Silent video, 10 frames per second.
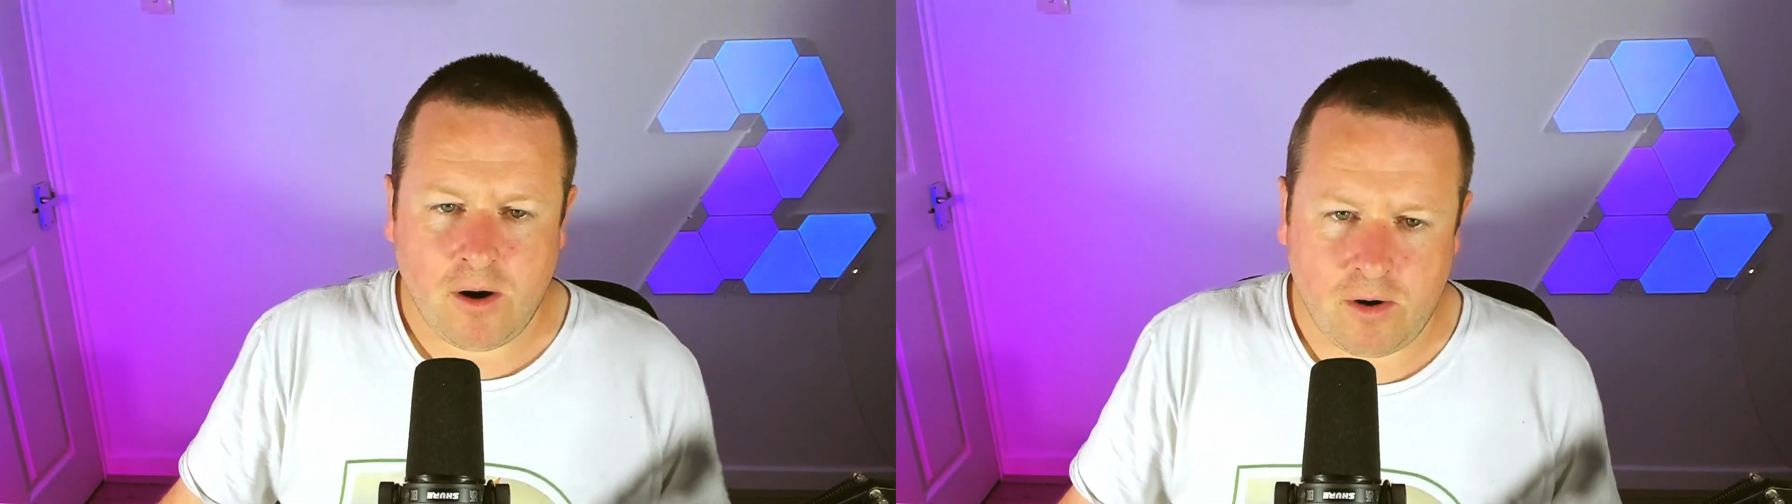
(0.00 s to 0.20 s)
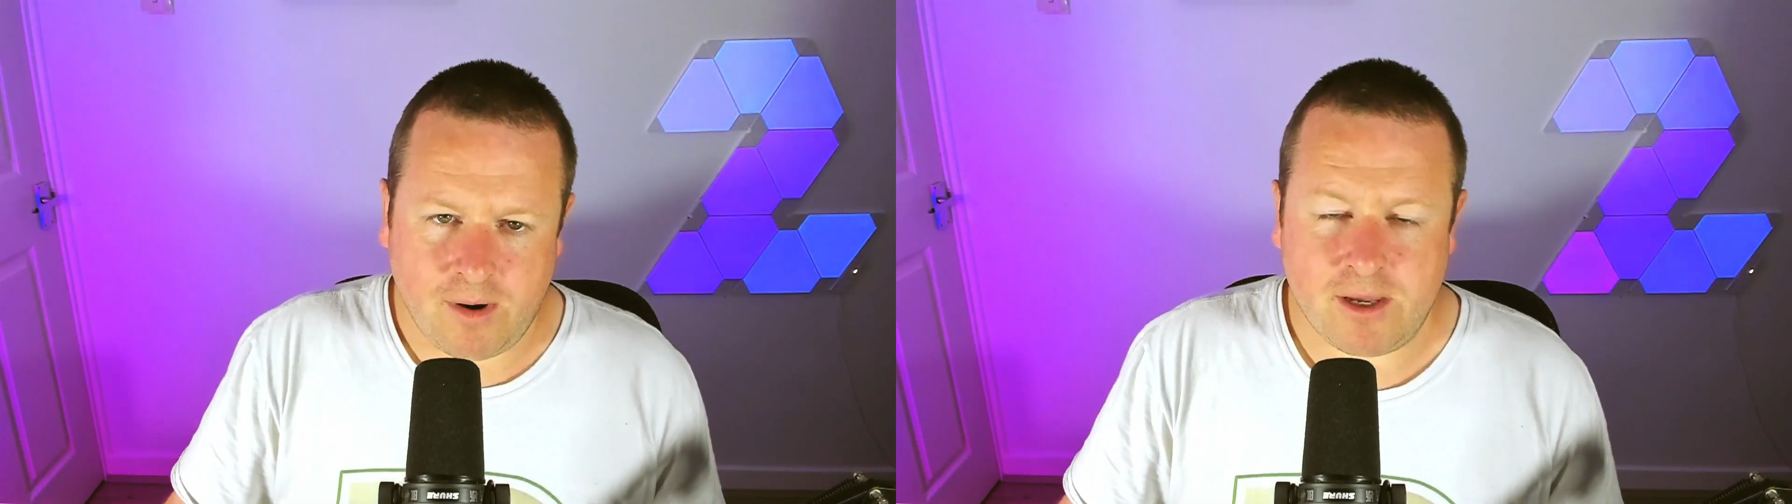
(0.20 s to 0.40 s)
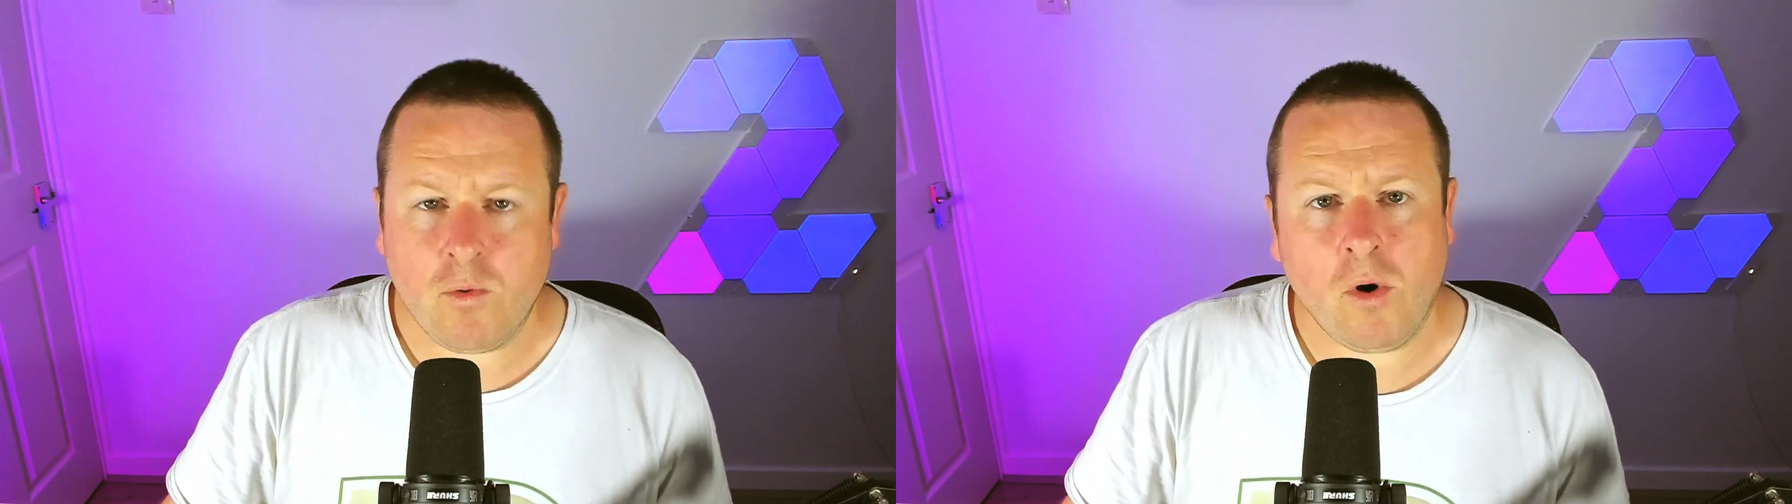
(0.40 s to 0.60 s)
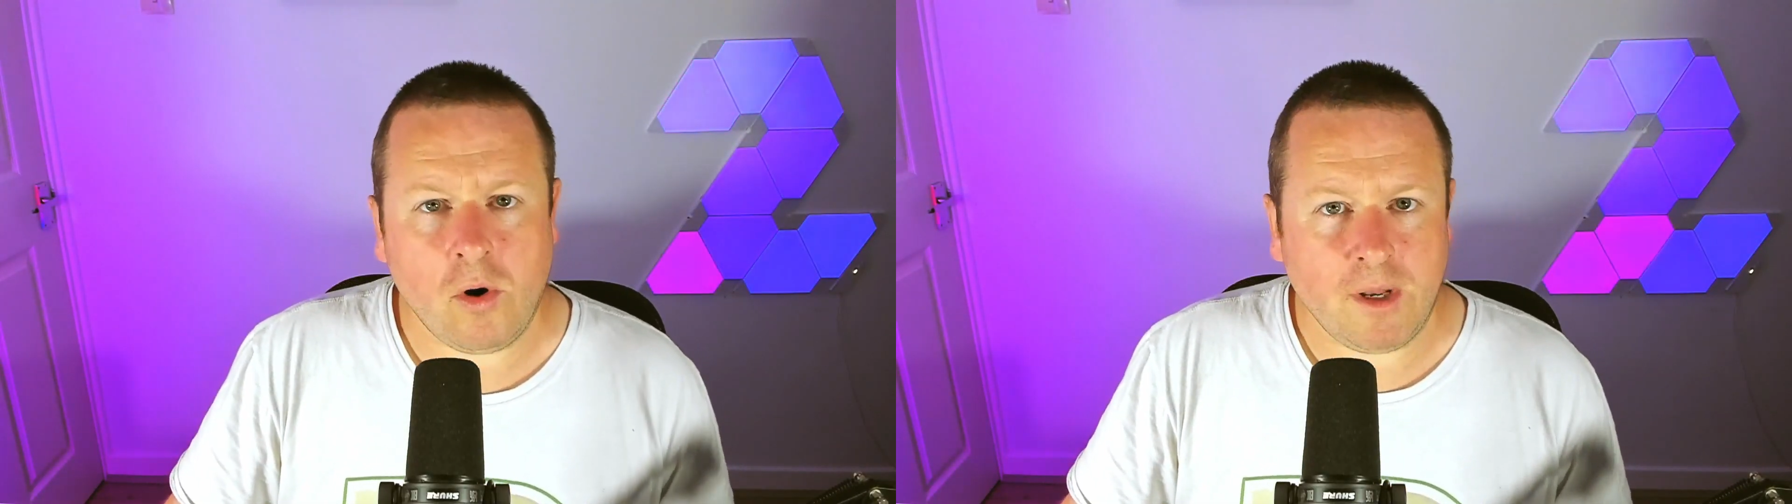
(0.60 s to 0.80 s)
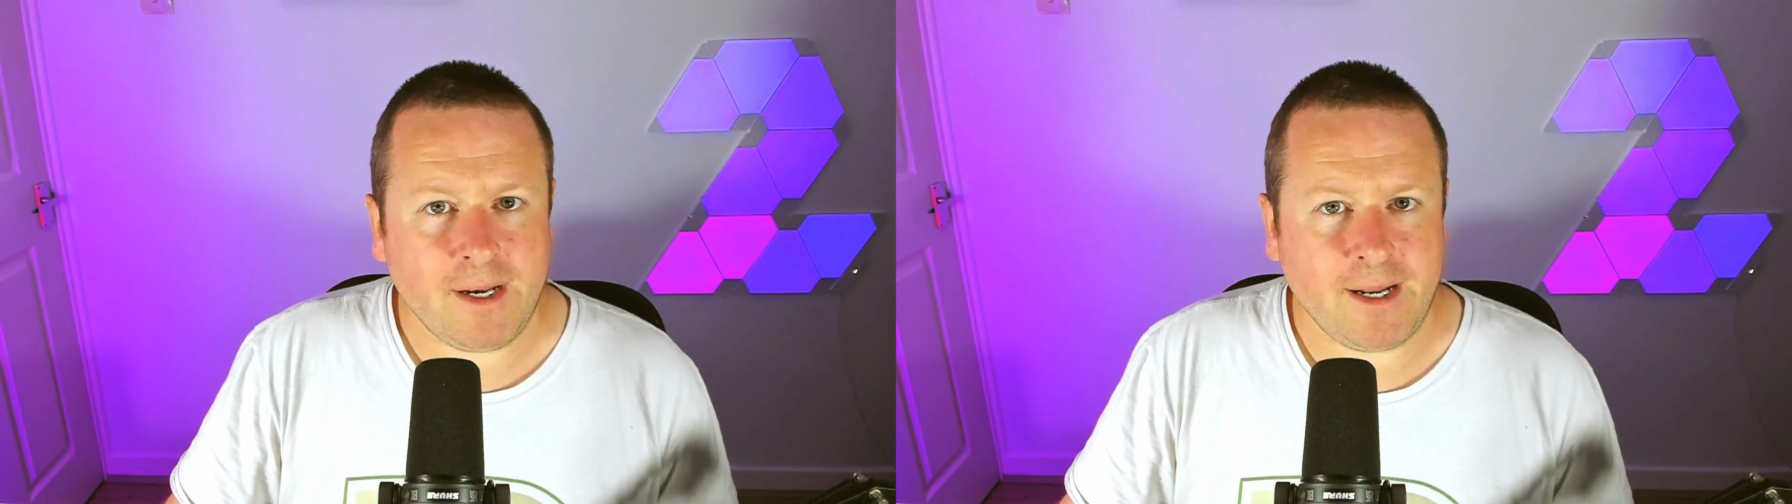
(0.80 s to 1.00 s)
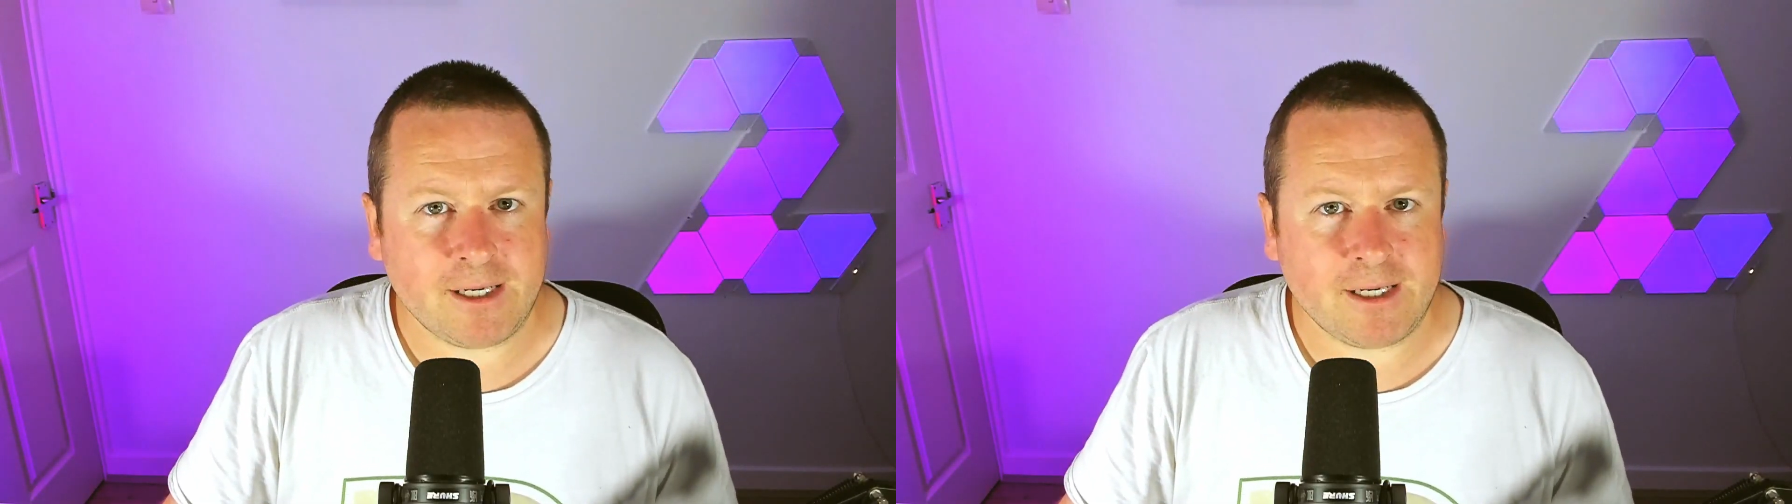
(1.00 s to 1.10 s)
Or are you all in